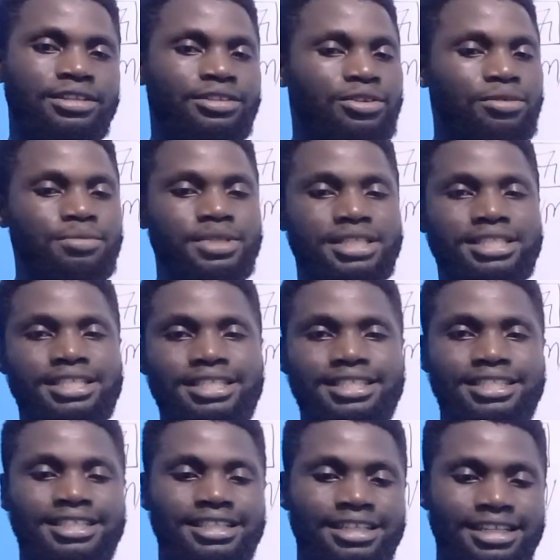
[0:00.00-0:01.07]
Don't be
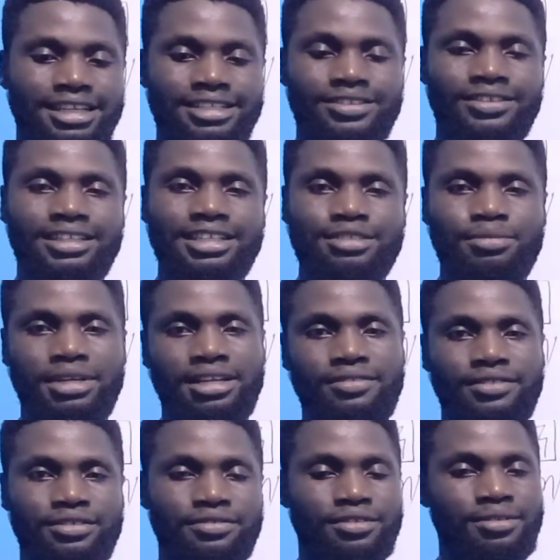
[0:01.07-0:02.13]
stingy. Let others
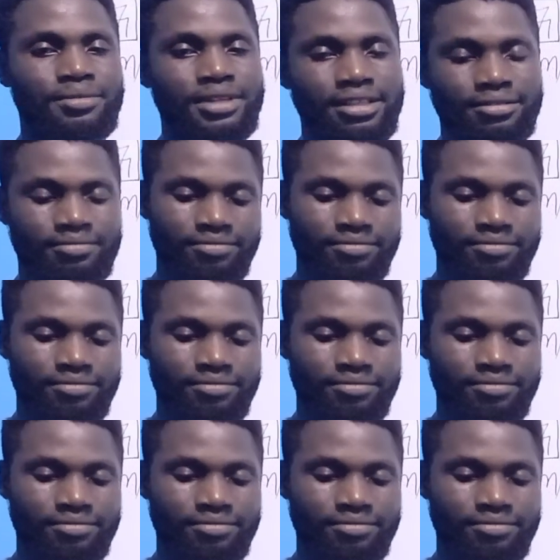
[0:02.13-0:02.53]
benefit from it.